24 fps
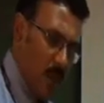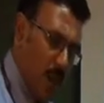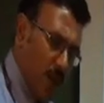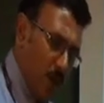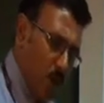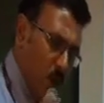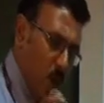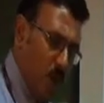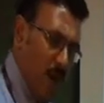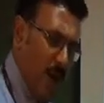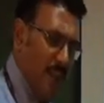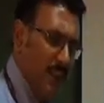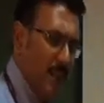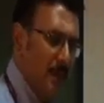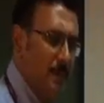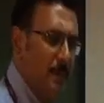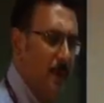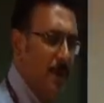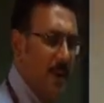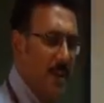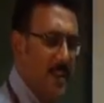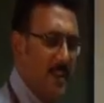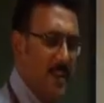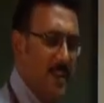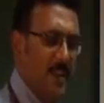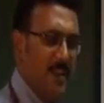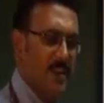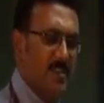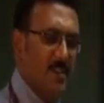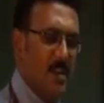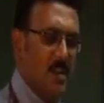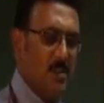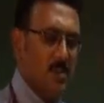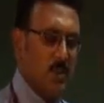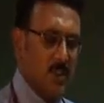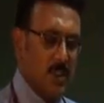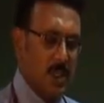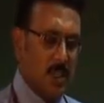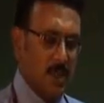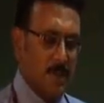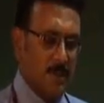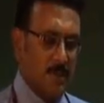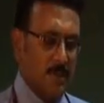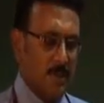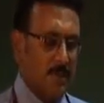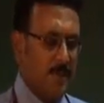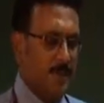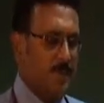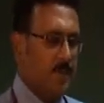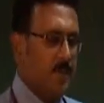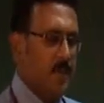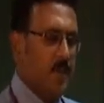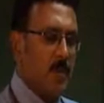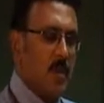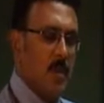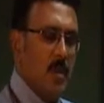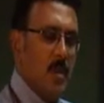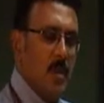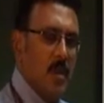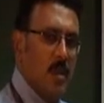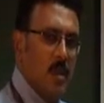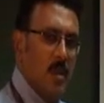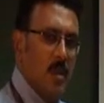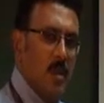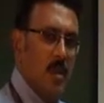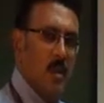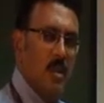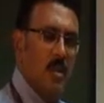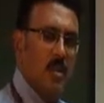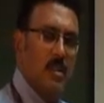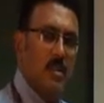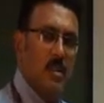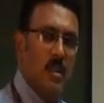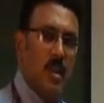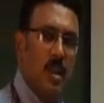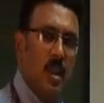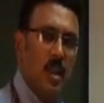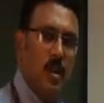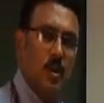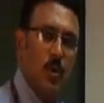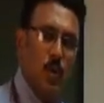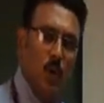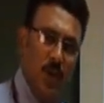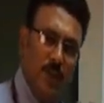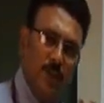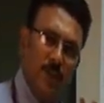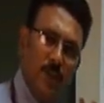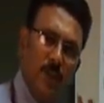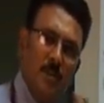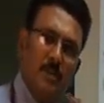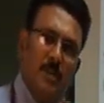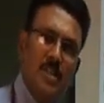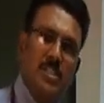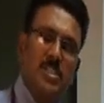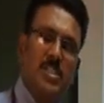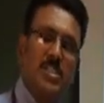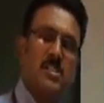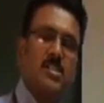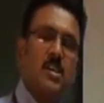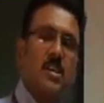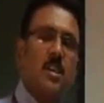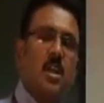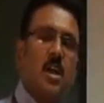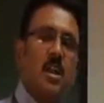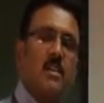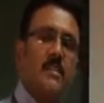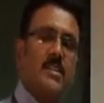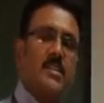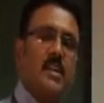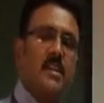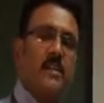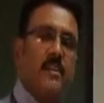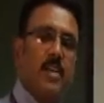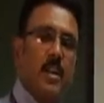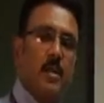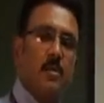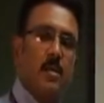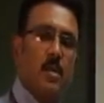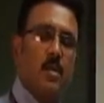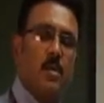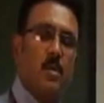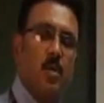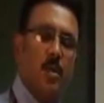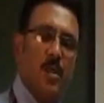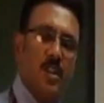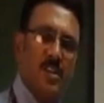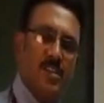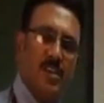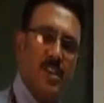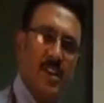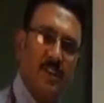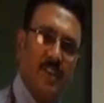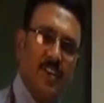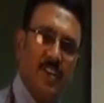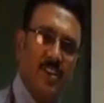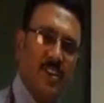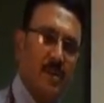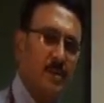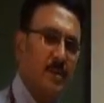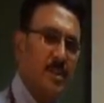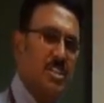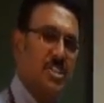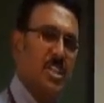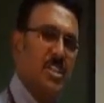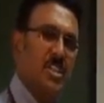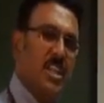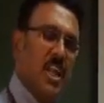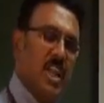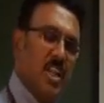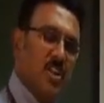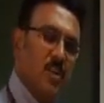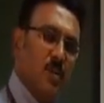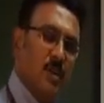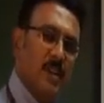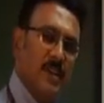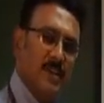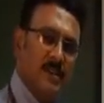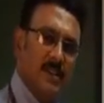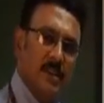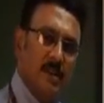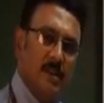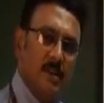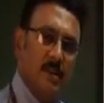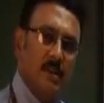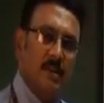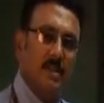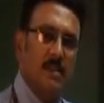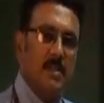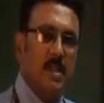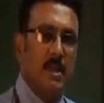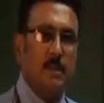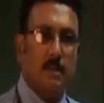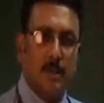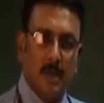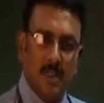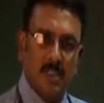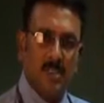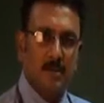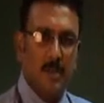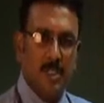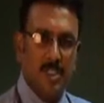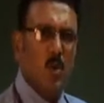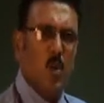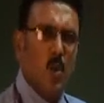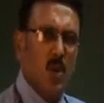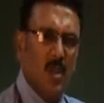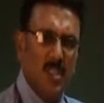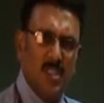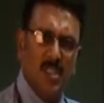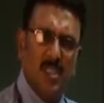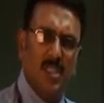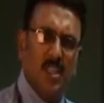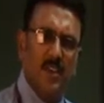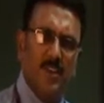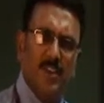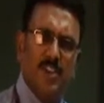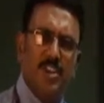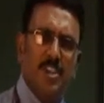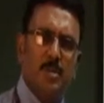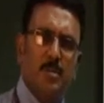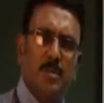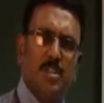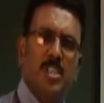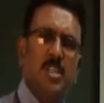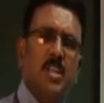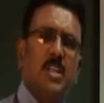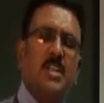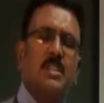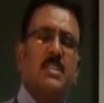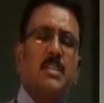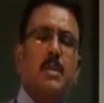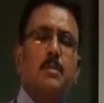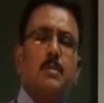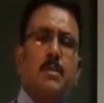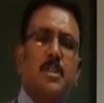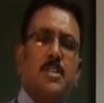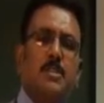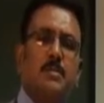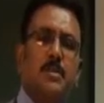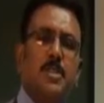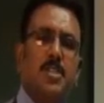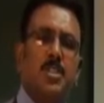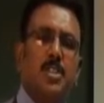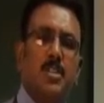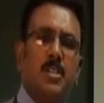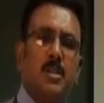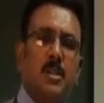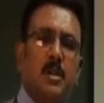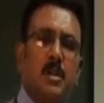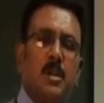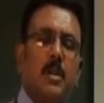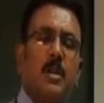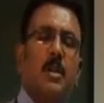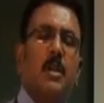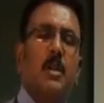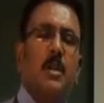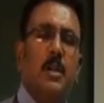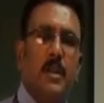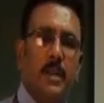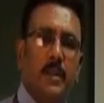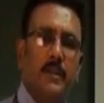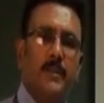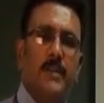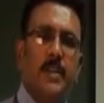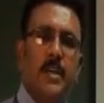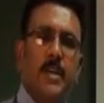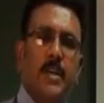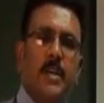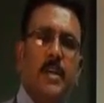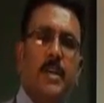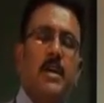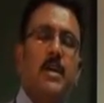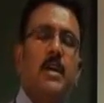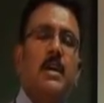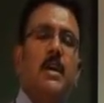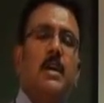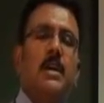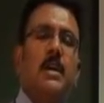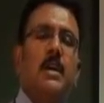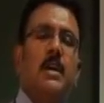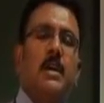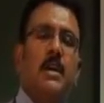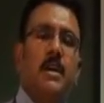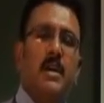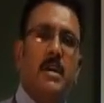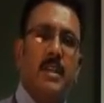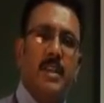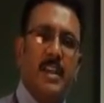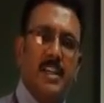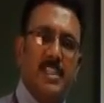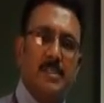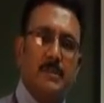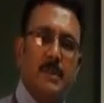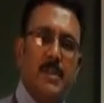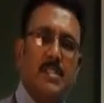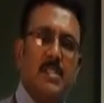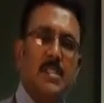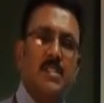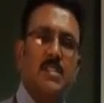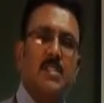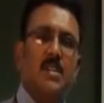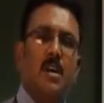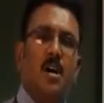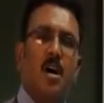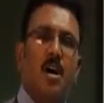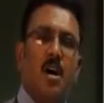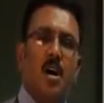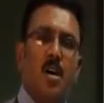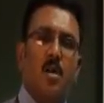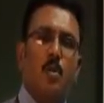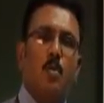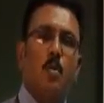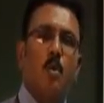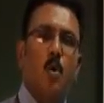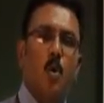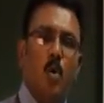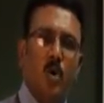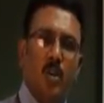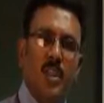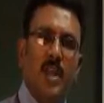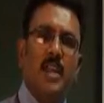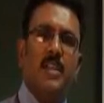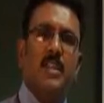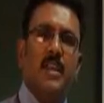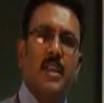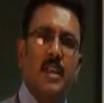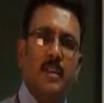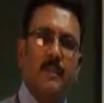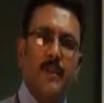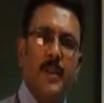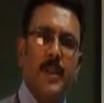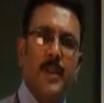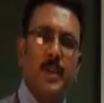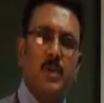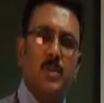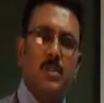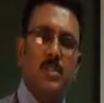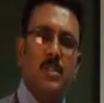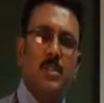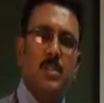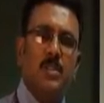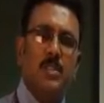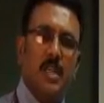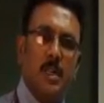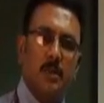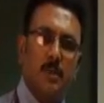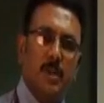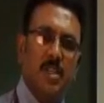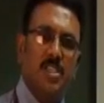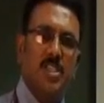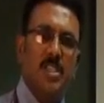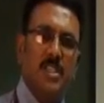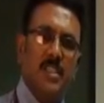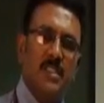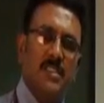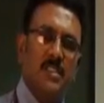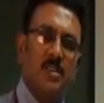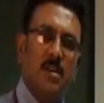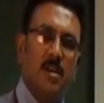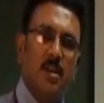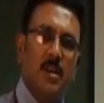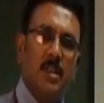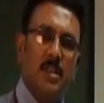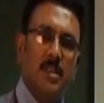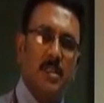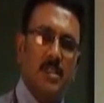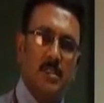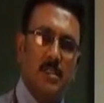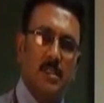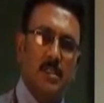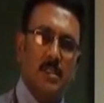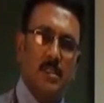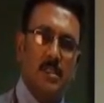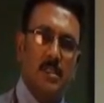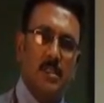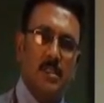And one other important thing is also there. There are two different budgets are always available. One is a deficit budget, another one is surplus. What is the deficit budget and surplus budget? If the expenses are more than the revenues, that budget is called as